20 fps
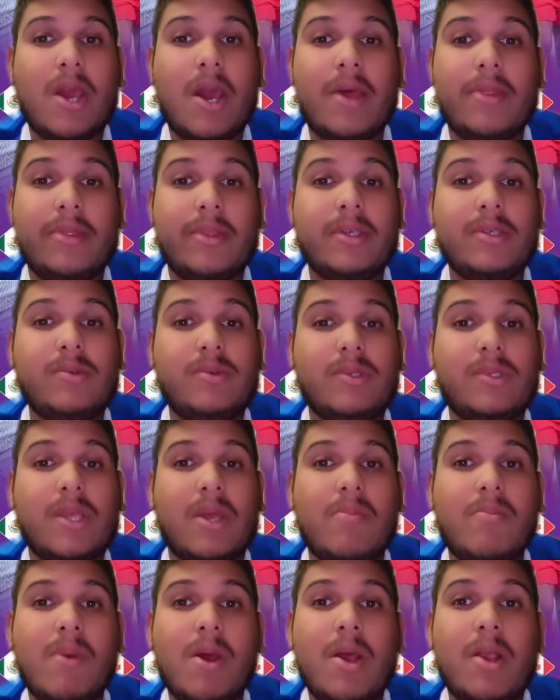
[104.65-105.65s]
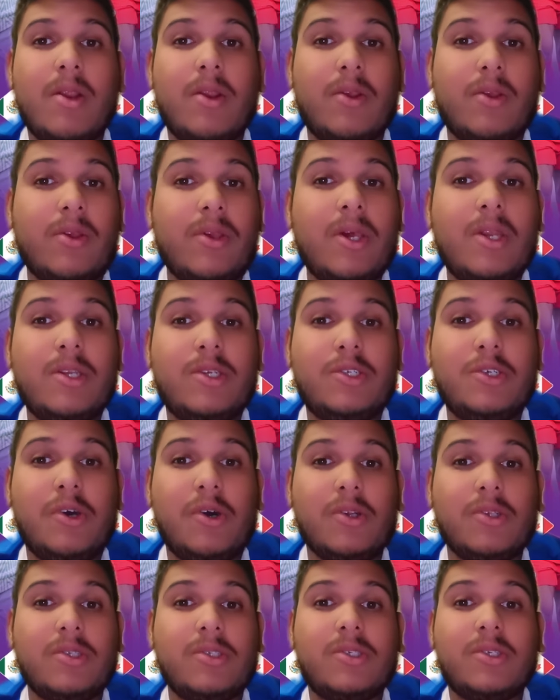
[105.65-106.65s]
and this was them looking at a
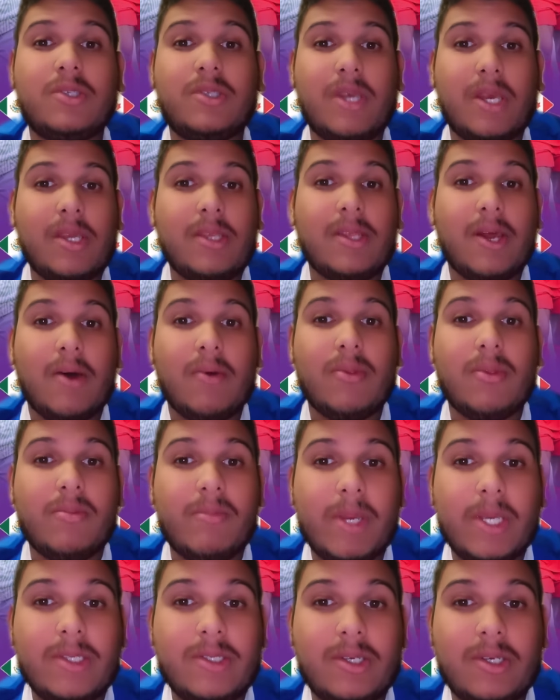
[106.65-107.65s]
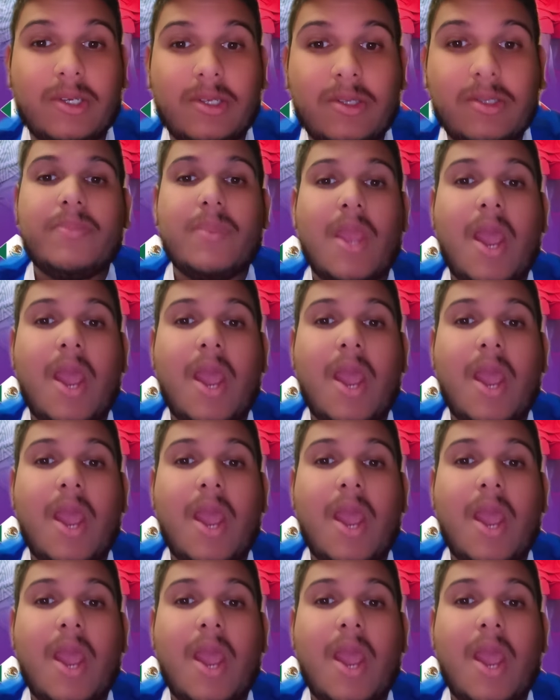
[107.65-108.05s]
chance to take down the Mexicans.